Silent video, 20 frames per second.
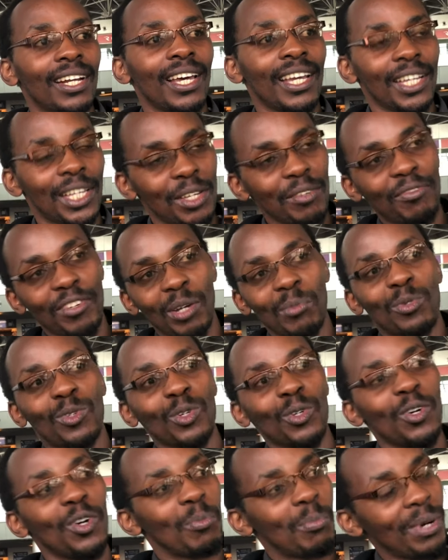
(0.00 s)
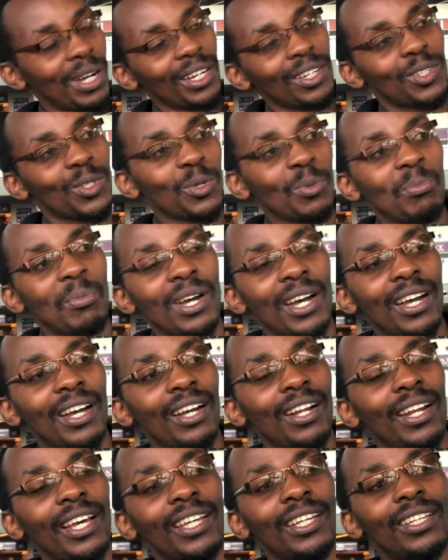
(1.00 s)
like if I'm to go back to
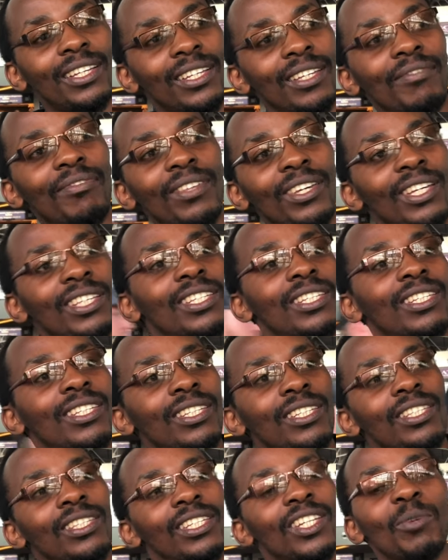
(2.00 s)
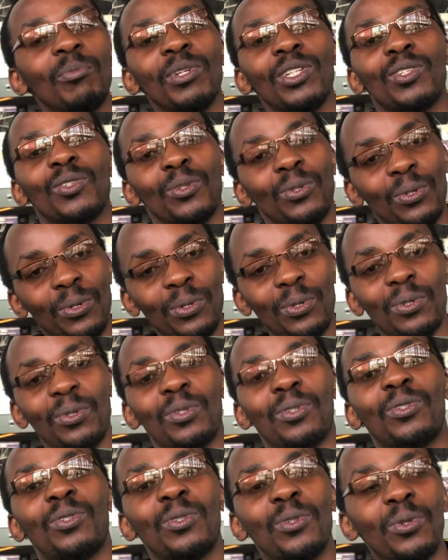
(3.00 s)
my, like if they tell me to
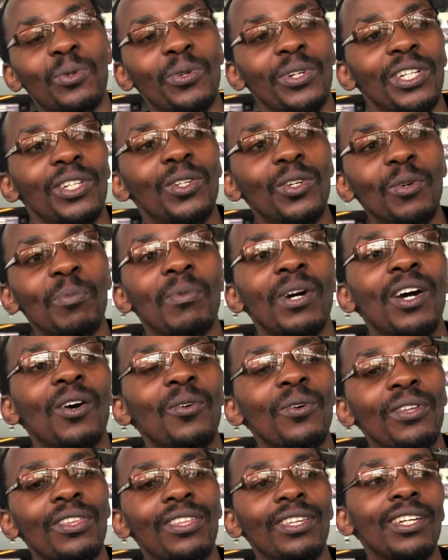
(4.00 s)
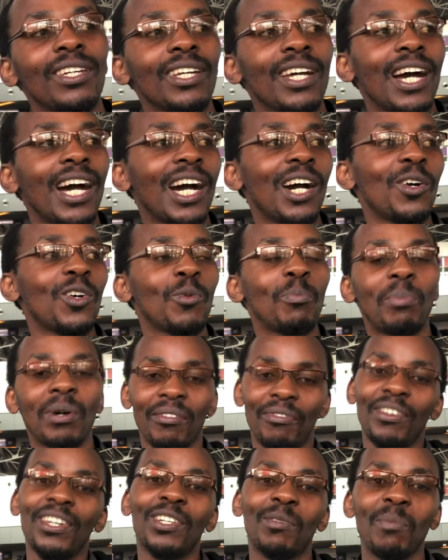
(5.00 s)
redo my whole thing, I would
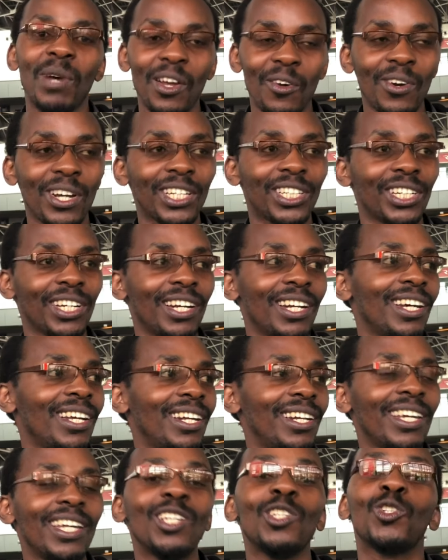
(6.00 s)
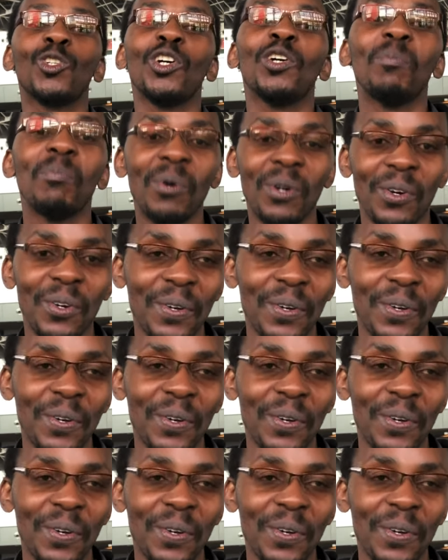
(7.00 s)
perfect my Russian and enjoy more.